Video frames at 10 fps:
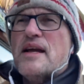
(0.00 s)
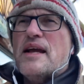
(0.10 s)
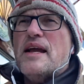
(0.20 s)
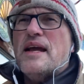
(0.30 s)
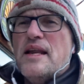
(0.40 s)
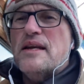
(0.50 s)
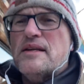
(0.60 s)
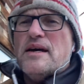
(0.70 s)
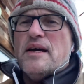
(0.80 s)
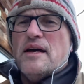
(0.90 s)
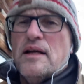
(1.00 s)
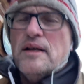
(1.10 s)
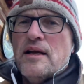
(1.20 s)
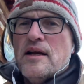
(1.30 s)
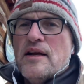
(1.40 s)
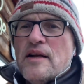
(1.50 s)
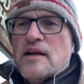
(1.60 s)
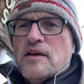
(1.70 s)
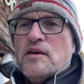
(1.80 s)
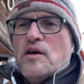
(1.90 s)
And uh,
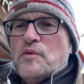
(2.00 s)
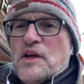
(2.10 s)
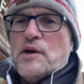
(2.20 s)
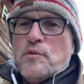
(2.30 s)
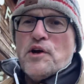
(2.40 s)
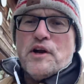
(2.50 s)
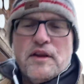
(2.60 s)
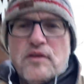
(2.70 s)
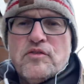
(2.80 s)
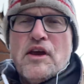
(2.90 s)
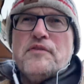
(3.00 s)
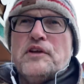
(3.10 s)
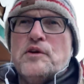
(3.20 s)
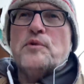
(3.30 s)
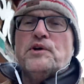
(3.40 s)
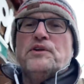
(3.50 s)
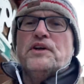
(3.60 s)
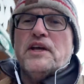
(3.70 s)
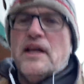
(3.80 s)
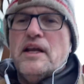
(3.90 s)
you know, we can work at saving the world
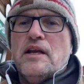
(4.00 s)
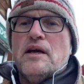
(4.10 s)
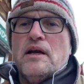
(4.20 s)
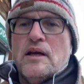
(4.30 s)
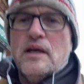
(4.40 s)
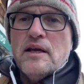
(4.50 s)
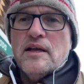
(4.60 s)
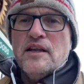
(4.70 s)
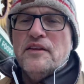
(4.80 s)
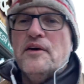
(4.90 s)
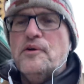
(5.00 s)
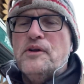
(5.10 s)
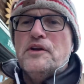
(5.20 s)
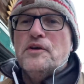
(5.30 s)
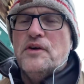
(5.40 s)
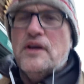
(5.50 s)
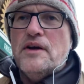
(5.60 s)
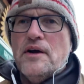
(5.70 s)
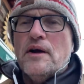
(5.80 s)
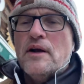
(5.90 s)
again uh, in the early new
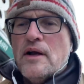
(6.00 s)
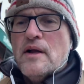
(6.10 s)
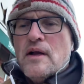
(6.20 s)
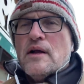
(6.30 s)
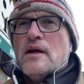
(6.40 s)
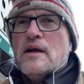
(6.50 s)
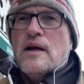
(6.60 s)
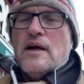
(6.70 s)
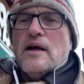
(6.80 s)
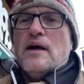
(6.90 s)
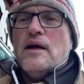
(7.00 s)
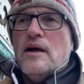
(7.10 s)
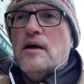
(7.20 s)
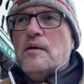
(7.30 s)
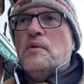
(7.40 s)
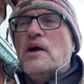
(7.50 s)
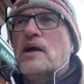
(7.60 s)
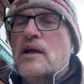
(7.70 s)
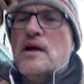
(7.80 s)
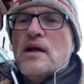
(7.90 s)
year. Um,
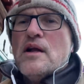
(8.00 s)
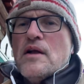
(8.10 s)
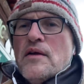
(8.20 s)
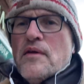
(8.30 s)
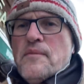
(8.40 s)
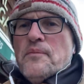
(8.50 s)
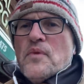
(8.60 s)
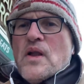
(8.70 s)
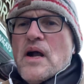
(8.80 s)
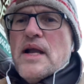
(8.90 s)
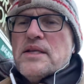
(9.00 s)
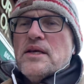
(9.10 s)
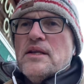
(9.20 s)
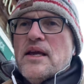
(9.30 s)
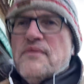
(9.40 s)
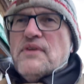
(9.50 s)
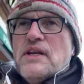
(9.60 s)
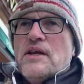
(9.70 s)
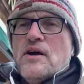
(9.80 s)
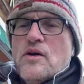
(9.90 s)
I did a
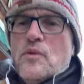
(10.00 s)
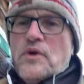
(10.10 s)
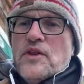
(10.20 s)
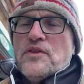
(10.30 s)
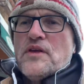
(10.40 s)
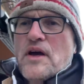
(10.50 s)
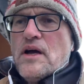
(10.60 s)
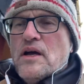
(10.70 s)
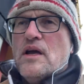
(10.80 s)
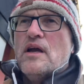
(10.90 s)
video with uh,